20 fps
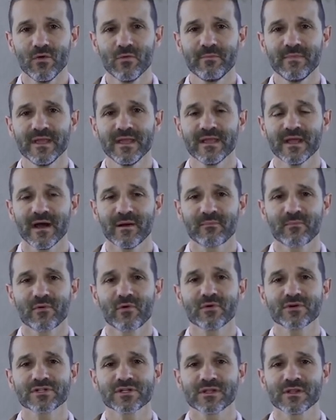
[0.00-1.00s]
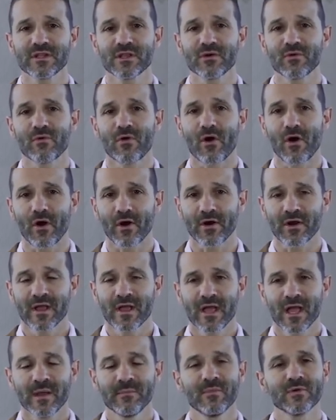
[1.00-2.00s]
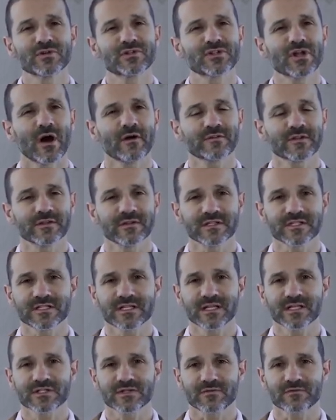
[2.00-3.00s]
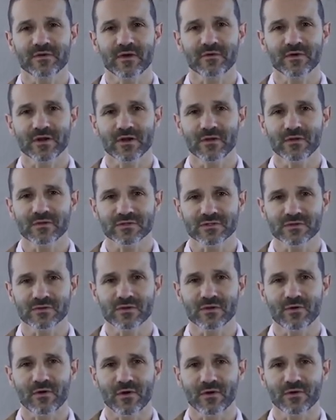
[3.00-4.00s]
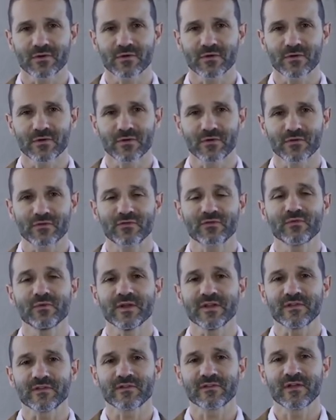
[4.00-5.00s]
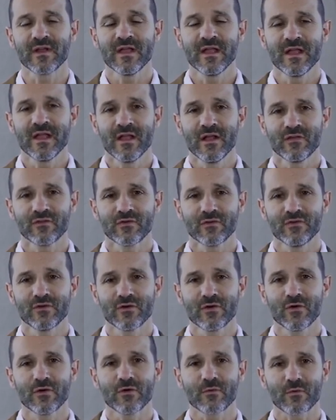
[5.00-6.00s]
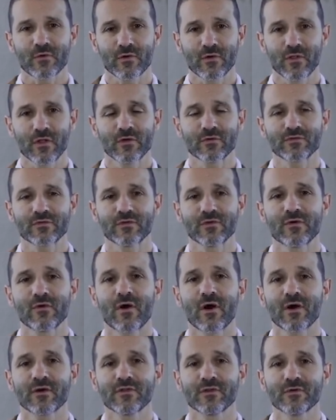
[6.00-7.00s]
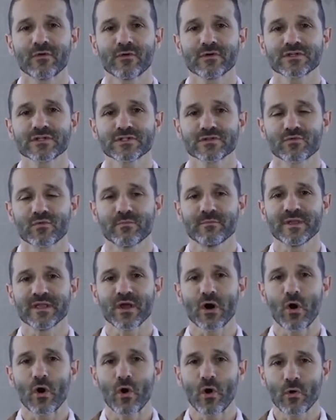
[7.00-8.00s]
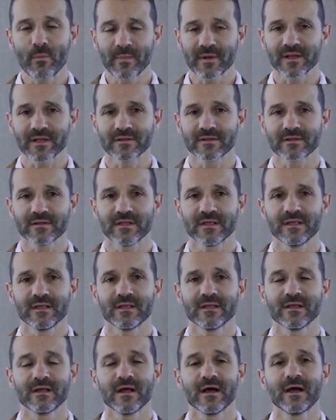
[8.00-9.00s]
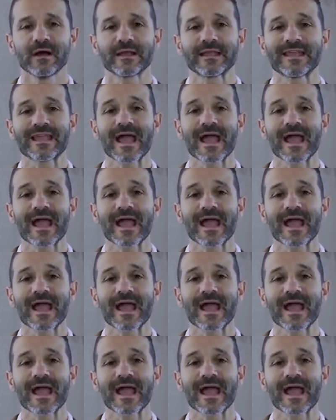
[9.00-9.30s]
will be approaching the O R, and most often the sinks are very close to the O R uh, suites. So you go close to the O R, the nurses will be opening the uh,